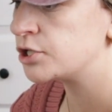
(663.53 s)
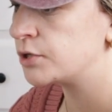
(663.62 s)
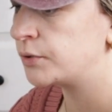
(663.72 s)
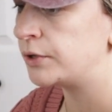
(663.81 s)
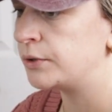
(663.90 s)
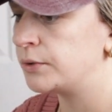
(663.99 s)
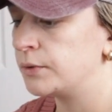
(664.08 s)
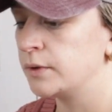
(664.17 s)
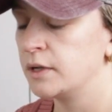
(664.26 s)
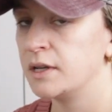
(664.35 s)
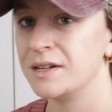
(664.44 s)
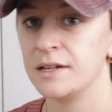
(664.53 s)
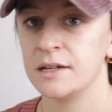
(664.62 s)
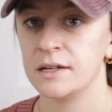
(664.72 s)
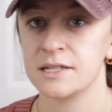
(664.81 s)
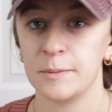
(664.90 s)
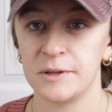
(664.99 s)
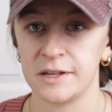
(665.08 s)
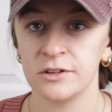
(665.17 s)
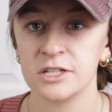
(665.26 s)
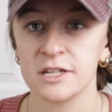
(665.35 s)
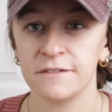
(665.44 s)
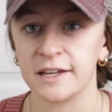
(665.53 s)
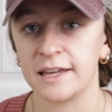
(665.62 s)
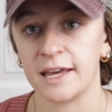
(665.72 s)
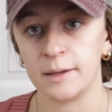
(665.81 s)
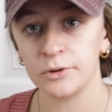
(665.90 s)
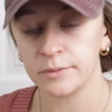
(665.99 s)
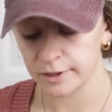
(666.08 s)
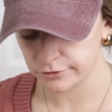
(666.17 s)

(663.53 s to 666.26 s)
show you some of the other stuff that came with my